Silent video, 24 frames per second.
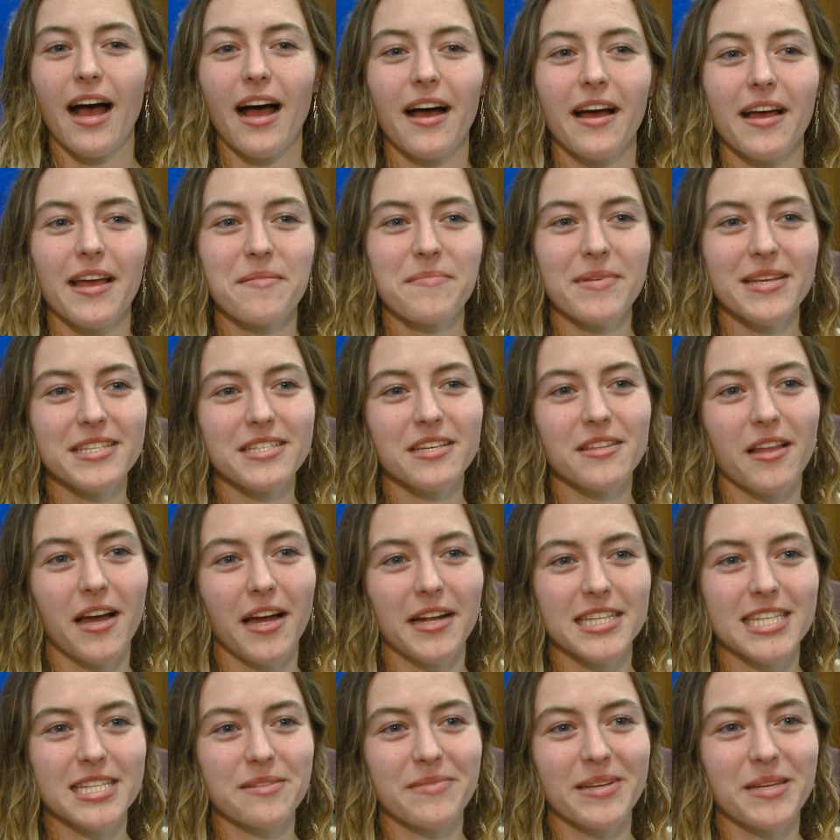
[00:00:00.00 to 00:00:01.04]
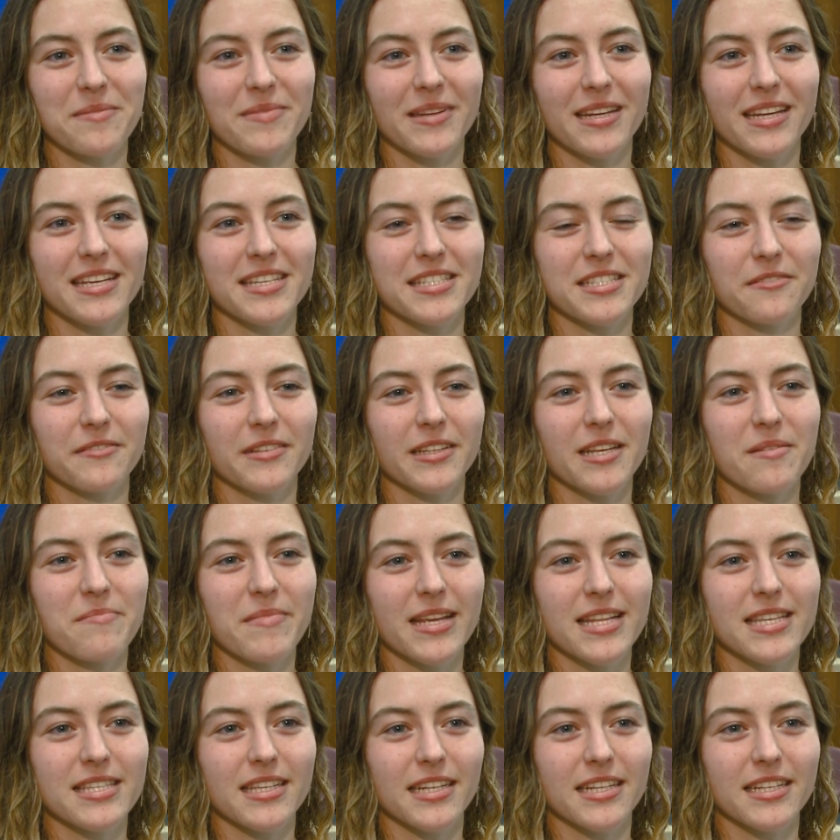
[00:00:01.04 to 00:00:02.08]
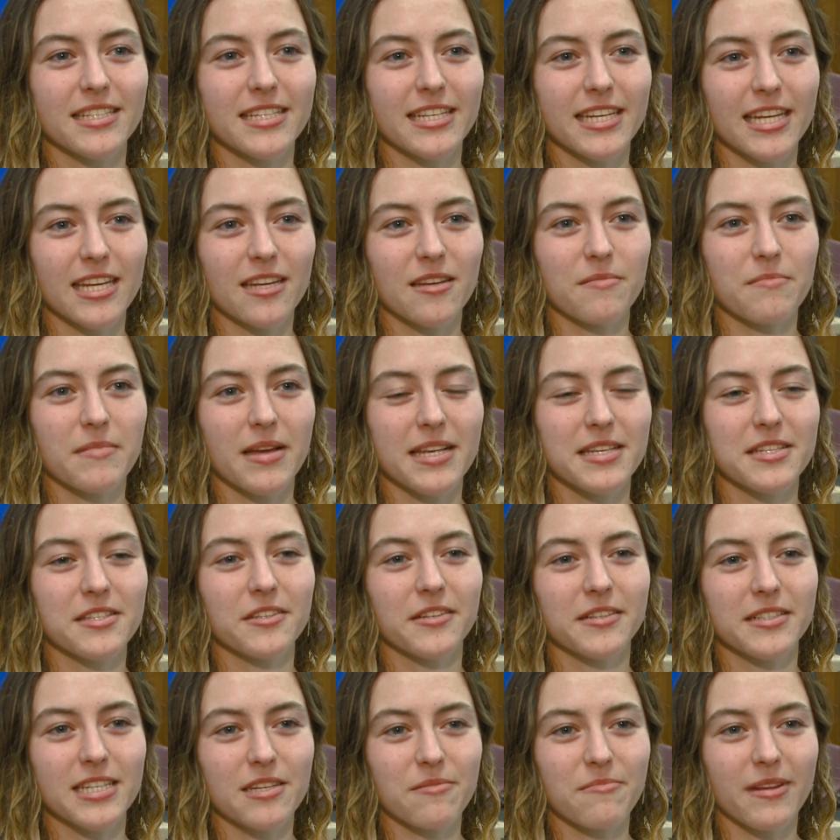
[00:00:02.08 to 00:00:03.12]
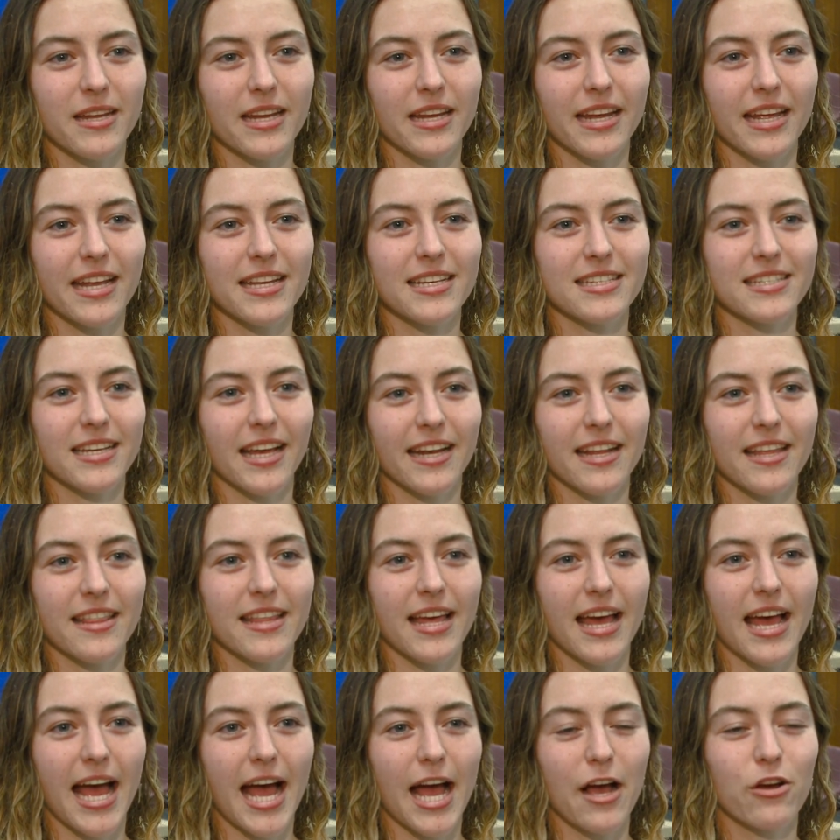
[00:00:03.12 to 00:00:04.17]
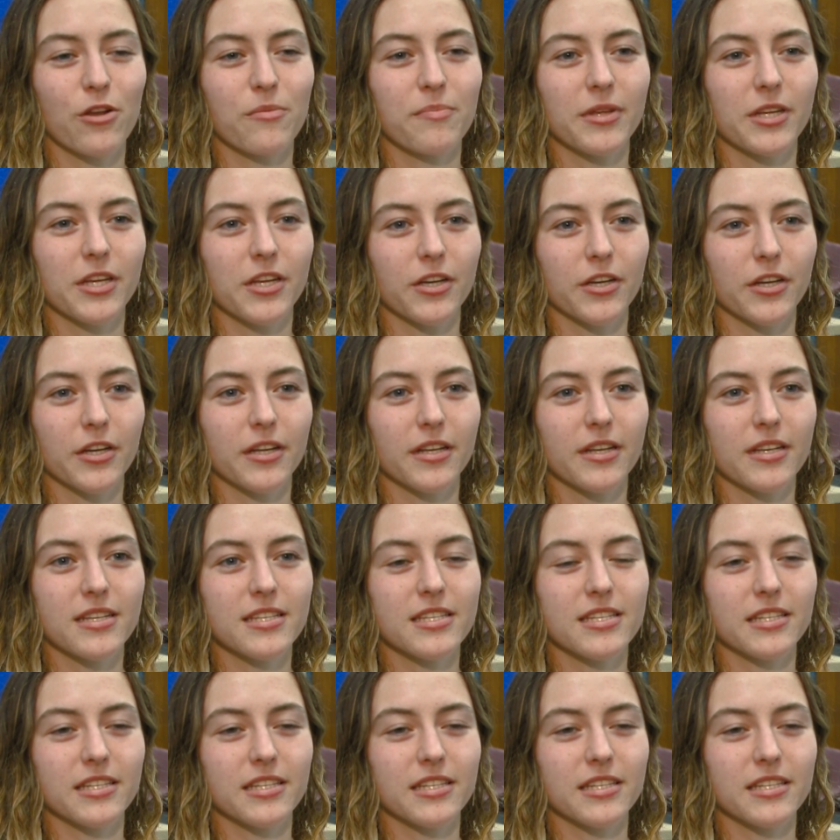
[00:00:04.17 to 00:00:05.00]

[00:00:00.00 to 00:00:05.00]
It means a lot to me because it really means that a team has looked at me and decided that I would be good